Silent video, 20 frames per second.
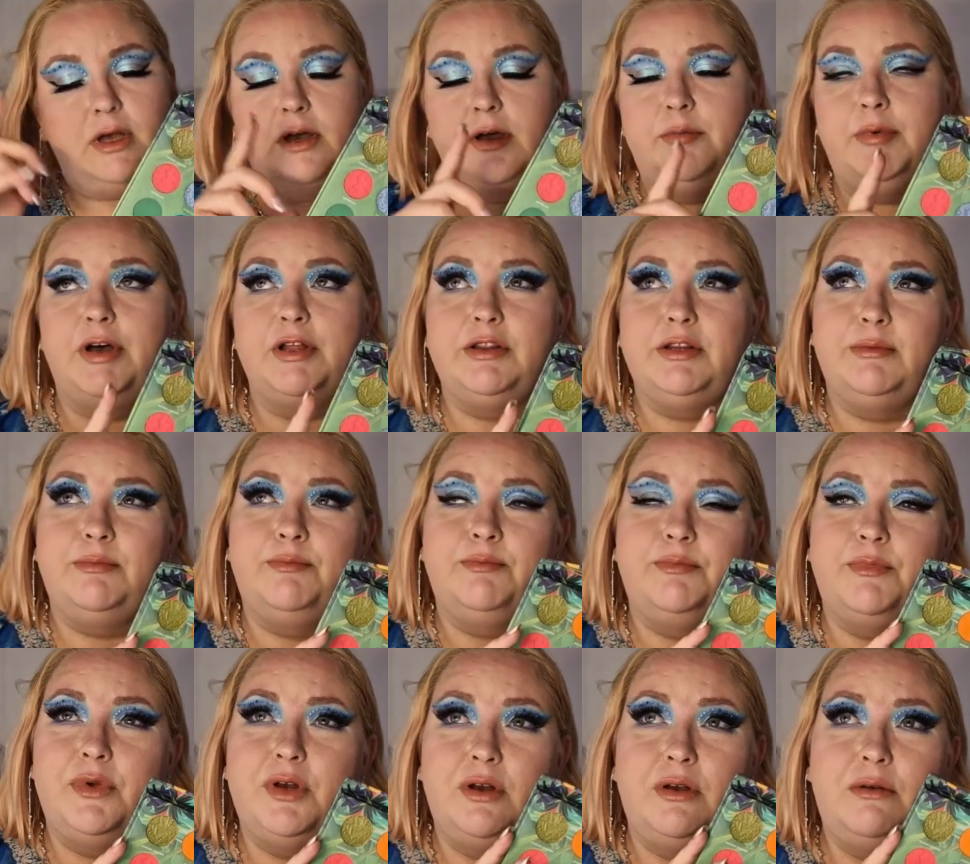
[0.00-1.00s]
about the
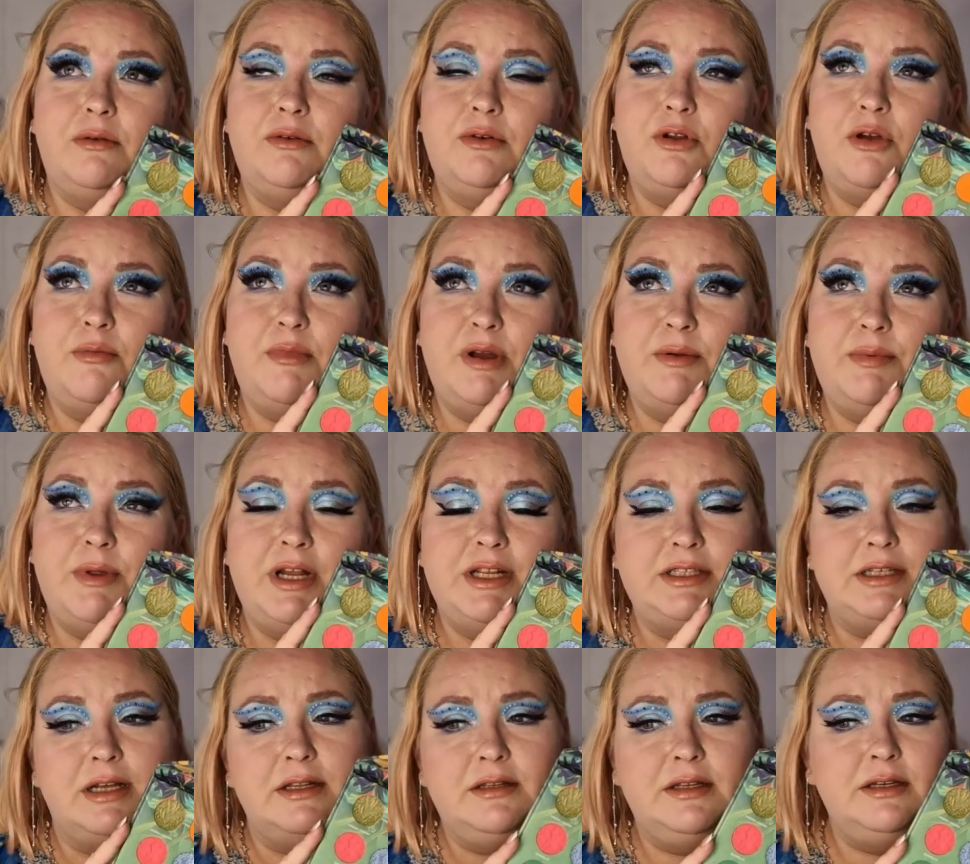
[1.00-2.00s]
NOMAD
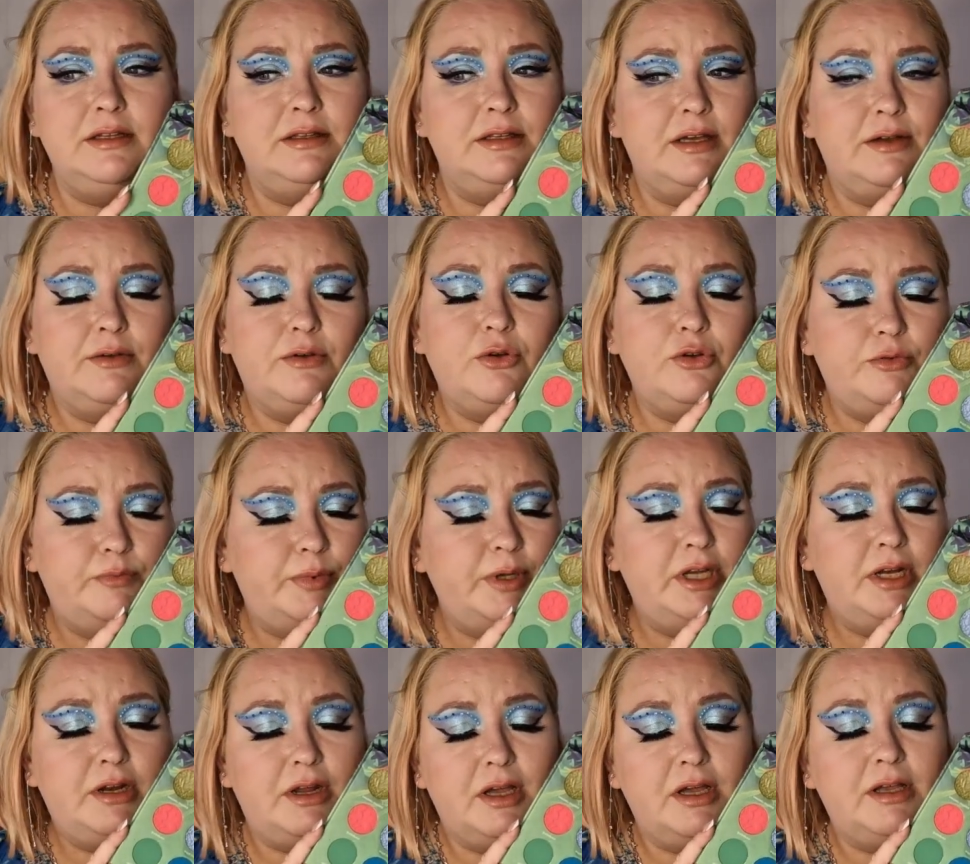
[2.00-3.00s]
palettes. I think they could
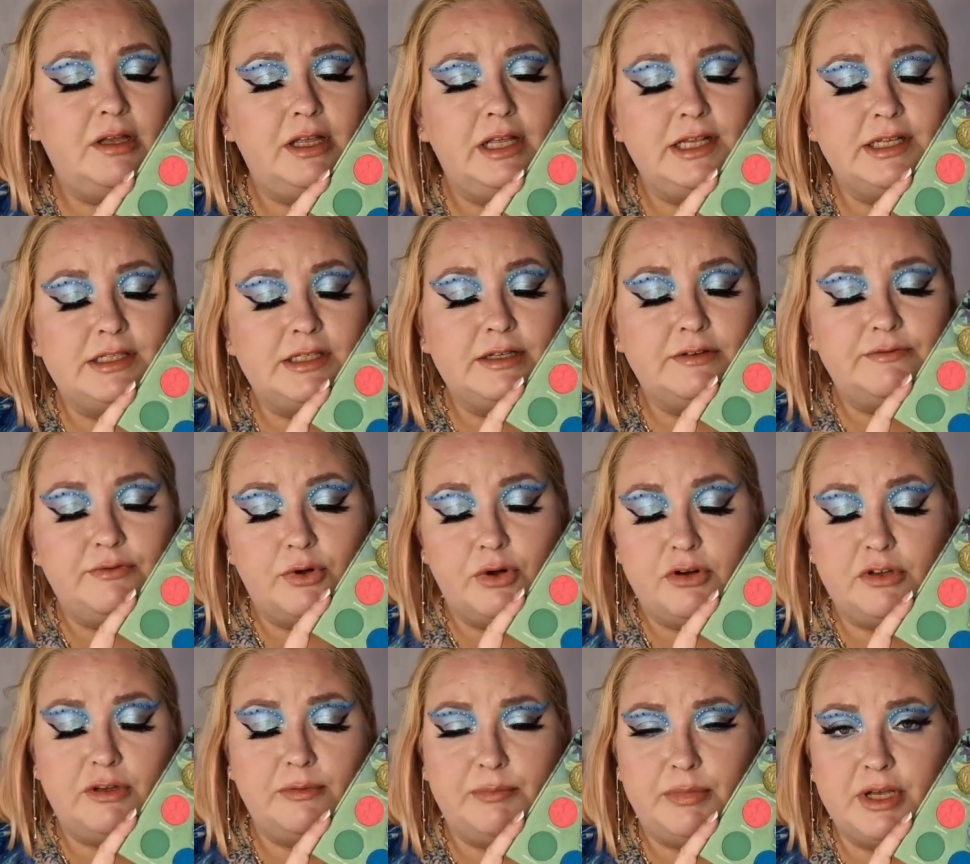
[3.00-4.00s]
be like easy
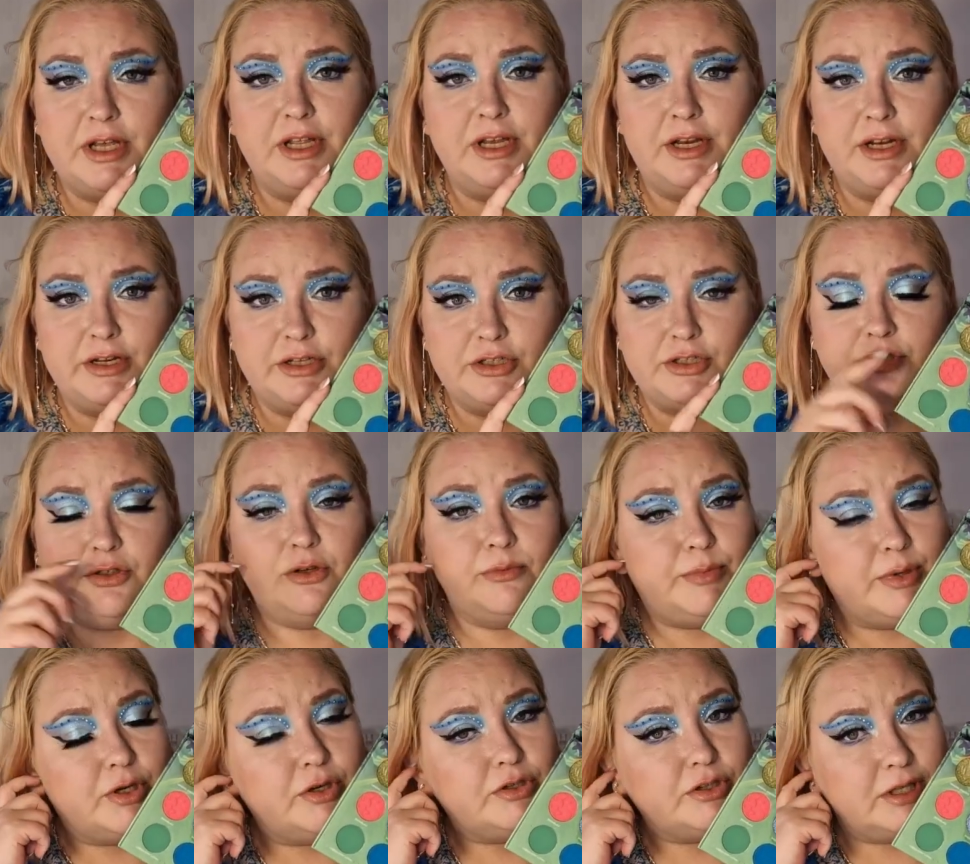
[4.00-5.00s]
for the beginners too,
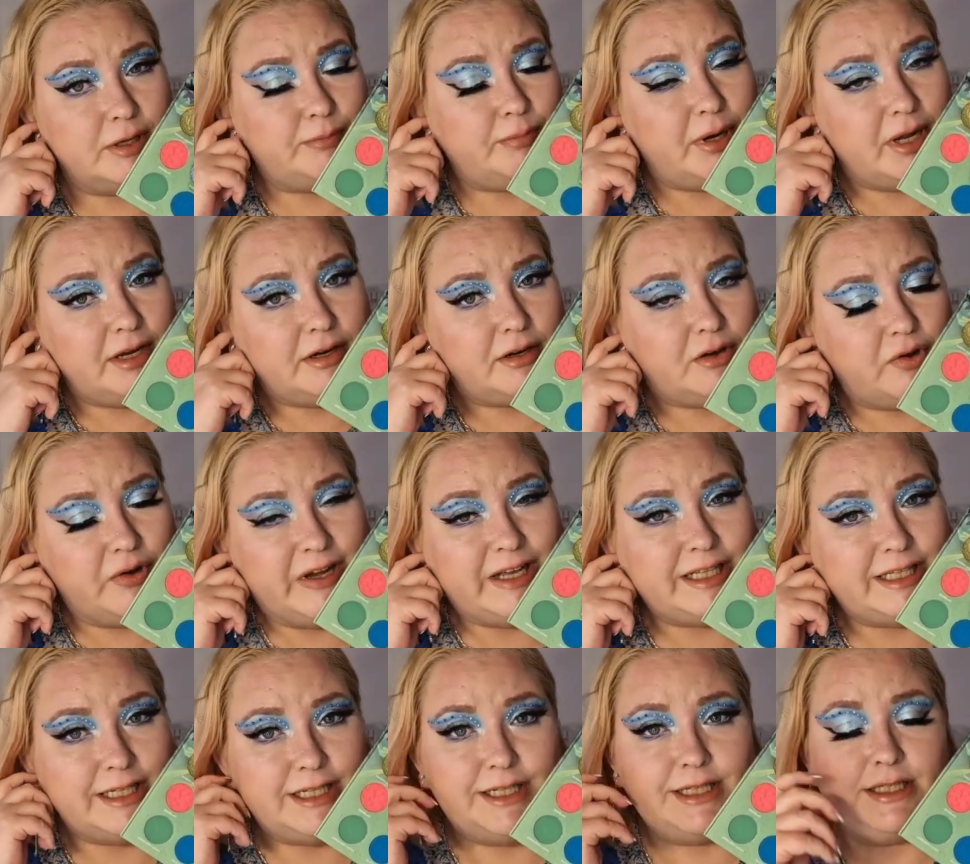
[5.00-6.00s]
because they blend
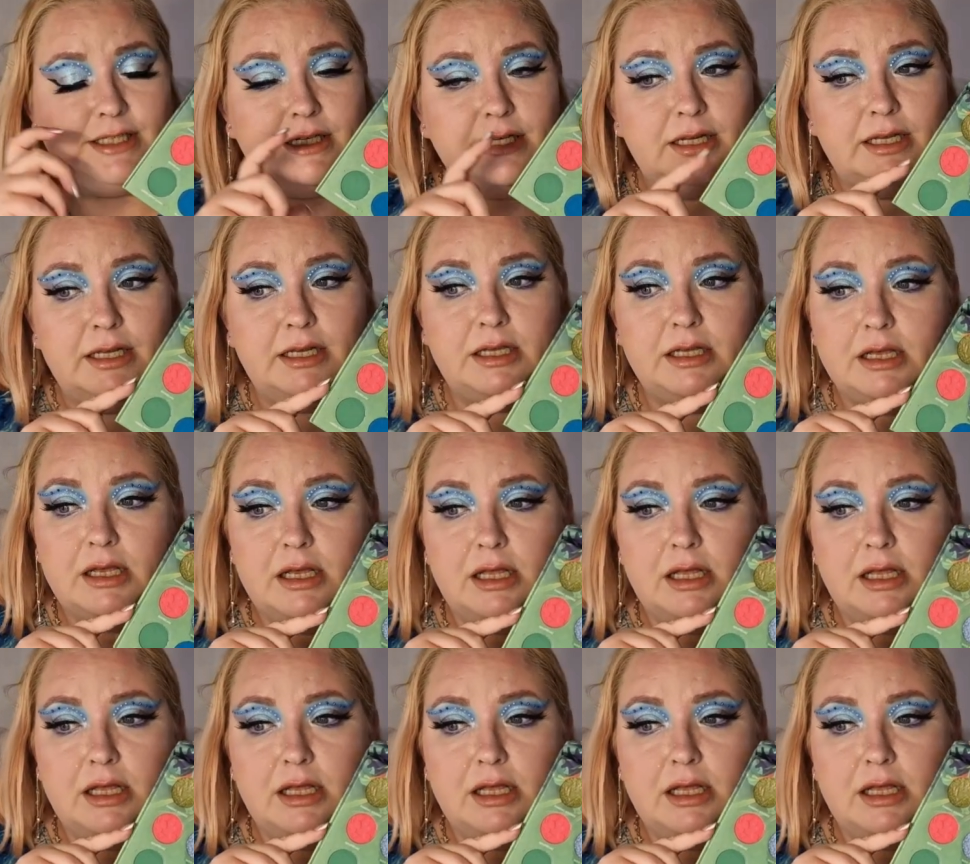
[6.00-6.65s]
quite easily.